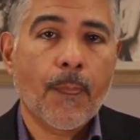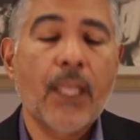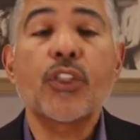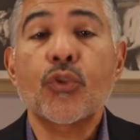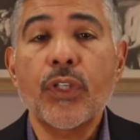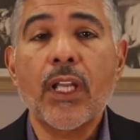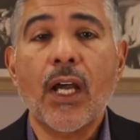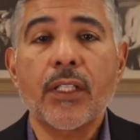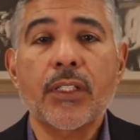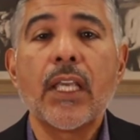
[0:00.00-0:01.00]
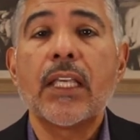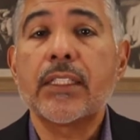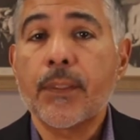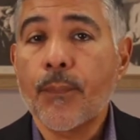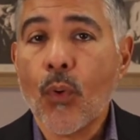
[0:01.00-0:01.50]
This triage
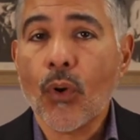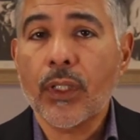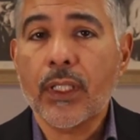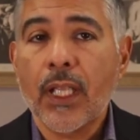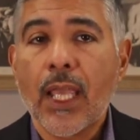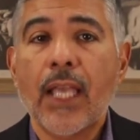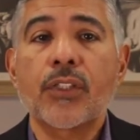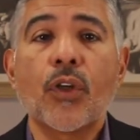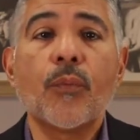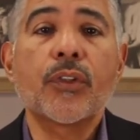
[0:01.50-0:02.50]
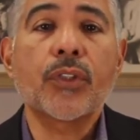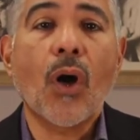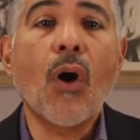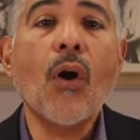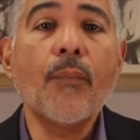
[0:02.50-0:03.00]
is important as almost
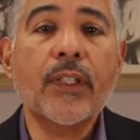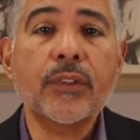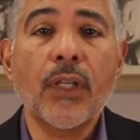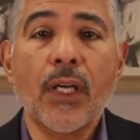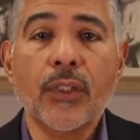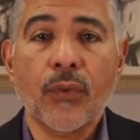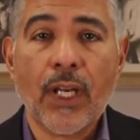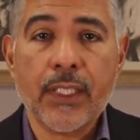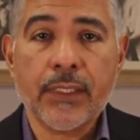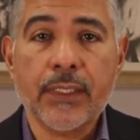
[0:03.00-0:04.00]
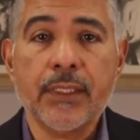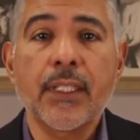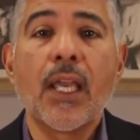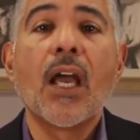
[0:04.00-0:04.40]
all mental health crisis